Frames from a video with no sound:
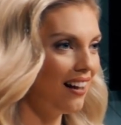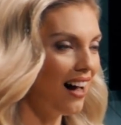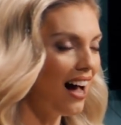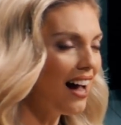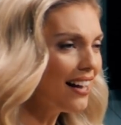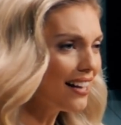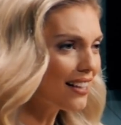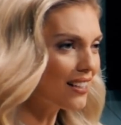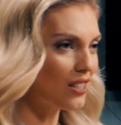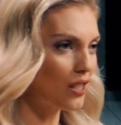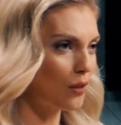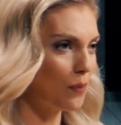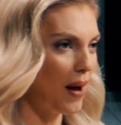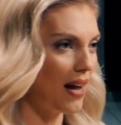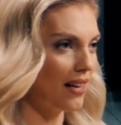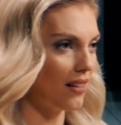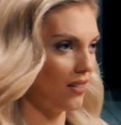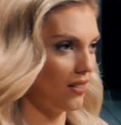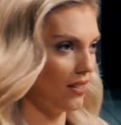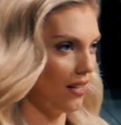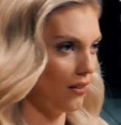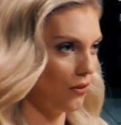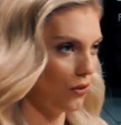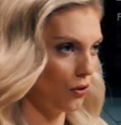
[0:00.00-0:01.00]
I expect
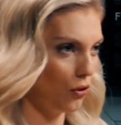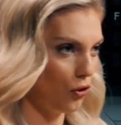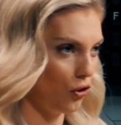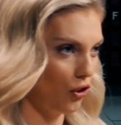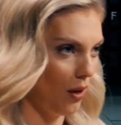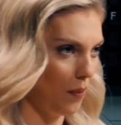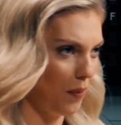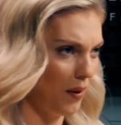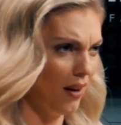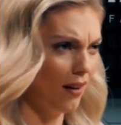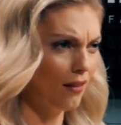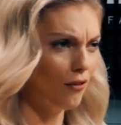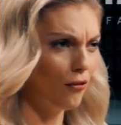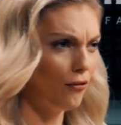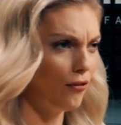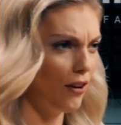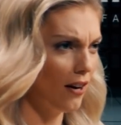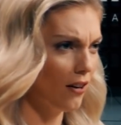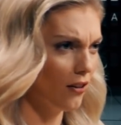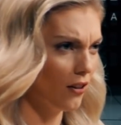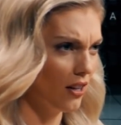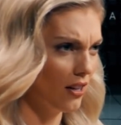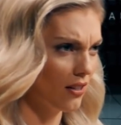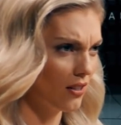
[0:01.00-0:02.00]
censorship and
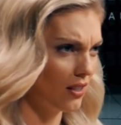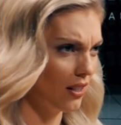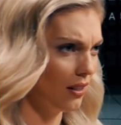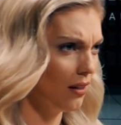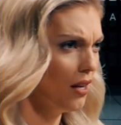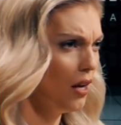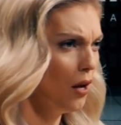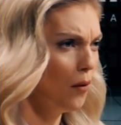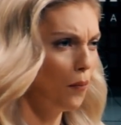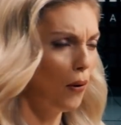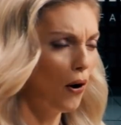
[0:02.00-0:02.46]
unfairness and